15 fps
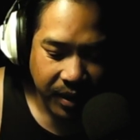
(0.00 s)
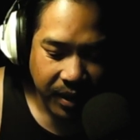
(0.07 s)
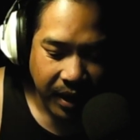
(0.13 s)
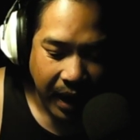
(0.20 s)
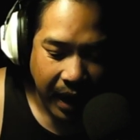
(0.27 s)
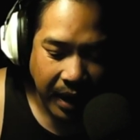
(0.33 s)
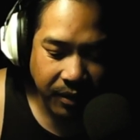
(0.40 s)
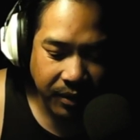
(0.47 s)

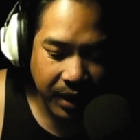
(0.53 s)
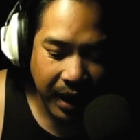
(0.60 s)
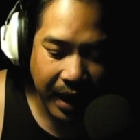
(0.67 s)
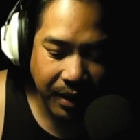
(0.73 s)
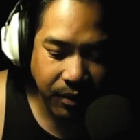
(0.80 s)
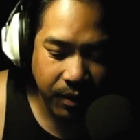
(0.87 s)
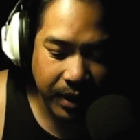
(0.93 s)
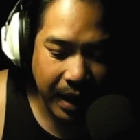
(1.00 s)
I don't think
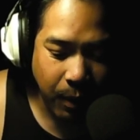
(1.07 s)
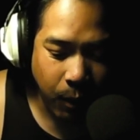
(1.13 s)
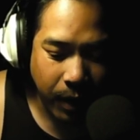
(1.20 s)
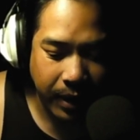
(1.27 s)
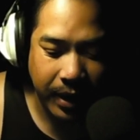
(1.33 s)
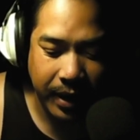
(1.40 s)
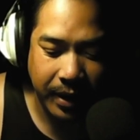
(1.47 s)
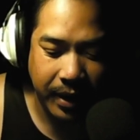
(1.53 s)
Andrew Yang won
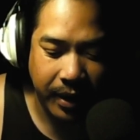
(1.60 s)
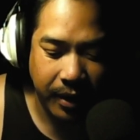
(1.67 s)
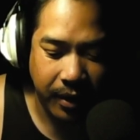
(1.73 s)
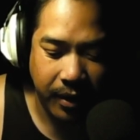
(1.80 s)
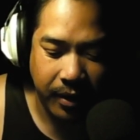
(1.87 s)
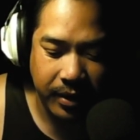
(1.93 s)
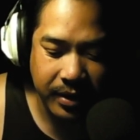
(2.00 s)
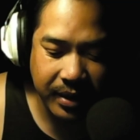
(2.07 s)
anything at
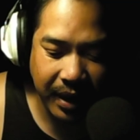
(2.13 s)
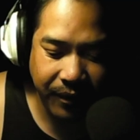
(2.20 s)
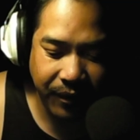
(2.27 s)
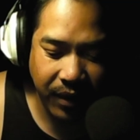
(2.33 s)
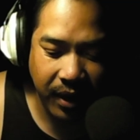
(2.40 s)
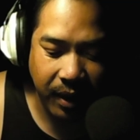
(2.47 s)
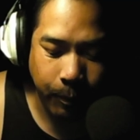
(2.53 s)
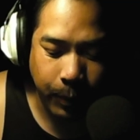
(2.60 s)
all. He's not
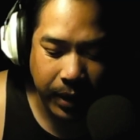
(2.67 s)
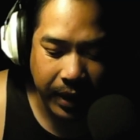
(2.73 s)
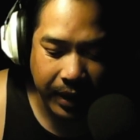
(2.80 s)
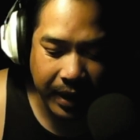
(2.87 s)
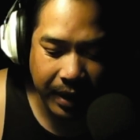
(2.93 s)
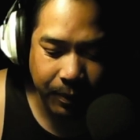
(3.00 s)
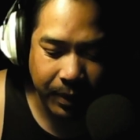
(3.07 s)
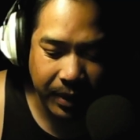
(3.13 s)
very
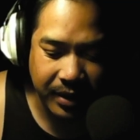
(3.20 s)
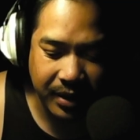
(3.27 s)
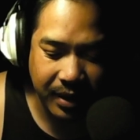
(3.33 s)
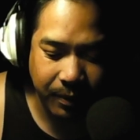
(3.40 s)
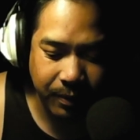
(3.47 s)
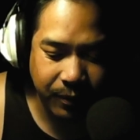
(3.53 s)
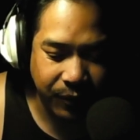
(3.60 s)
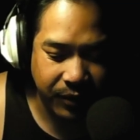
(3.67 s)
appealing, but
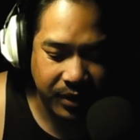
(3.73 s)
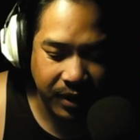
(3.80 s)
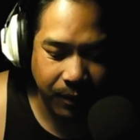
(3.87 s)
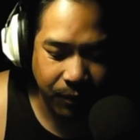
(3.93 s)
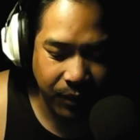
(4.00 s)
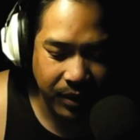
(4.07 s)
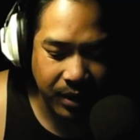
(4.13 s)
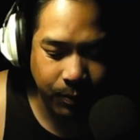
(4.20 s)
for some
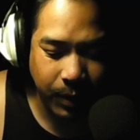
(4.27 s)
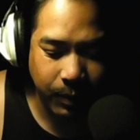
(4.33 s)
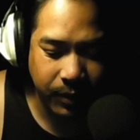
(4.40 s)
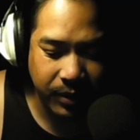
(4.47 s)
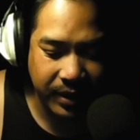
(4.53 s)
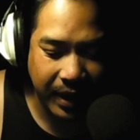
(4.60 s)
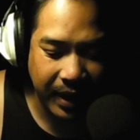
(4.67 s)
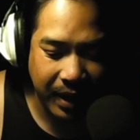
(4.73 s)
reason people
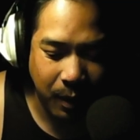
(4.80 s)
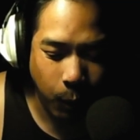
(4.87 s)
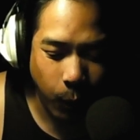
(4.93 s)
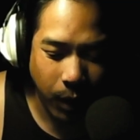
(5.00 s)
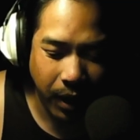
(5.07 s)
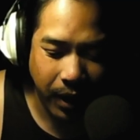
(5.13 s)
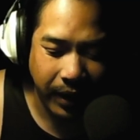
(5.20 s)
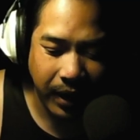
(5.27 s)
say that he
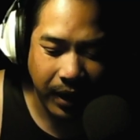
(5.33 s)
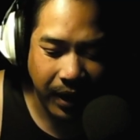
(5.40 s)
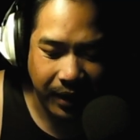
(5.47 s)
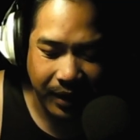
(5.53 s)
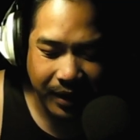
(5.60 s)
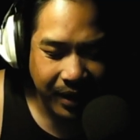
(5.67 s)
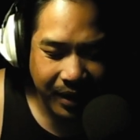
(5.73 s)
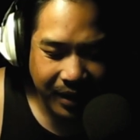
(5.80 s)
won. I'm like,
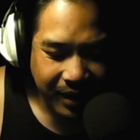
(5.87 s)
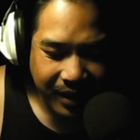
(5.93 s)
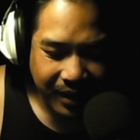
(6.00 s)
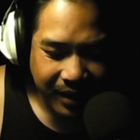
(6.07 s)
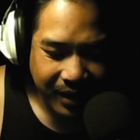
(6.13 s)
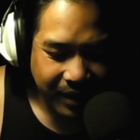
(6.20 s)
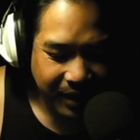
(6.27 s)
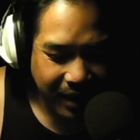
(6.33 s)

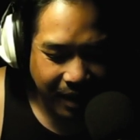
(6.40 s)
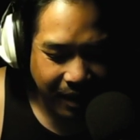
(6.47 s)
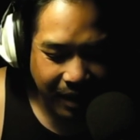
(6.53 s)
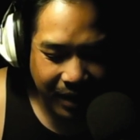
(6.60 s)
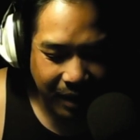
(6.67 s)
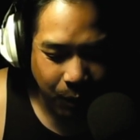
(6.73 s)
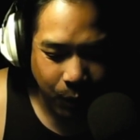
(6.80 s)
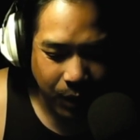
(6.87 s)
no, he
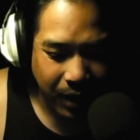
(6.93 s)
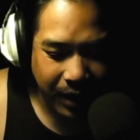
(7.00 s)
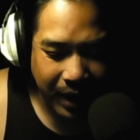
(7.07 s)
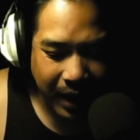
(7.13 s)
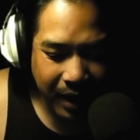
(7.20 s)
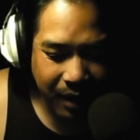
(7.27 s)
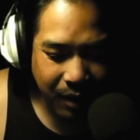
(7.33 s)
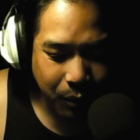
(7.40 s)
didn't win. How
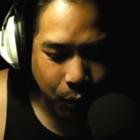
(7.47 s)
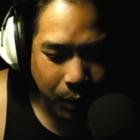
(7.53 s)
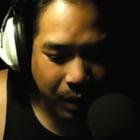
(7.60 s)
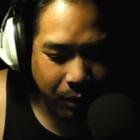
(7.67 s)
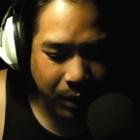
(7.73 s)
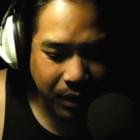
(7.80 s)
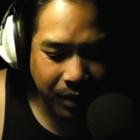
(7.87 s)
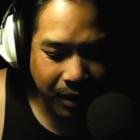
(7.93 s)
do you win
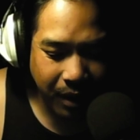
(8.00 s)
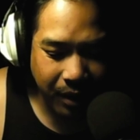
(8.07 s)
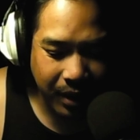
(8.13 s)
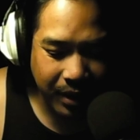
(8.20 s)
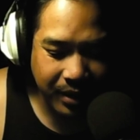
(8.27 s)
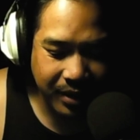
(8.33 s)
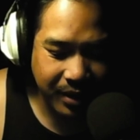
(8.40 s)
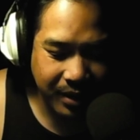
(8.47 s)
when you hardly
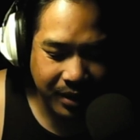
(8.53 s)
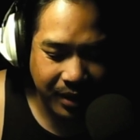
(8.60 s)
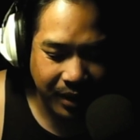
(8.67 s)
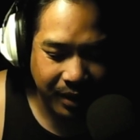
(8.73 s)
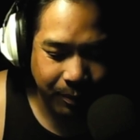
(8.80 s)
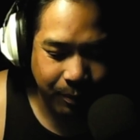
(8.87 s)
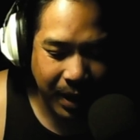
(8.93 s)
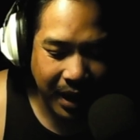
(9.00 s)

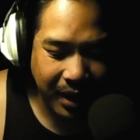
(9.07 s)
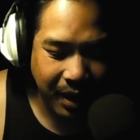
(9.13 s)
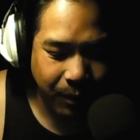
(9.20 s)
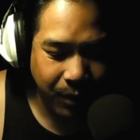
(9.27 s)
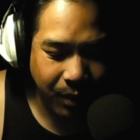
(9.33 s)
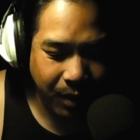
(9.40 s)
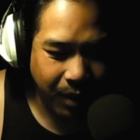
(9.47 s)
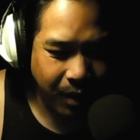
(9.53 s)
back up your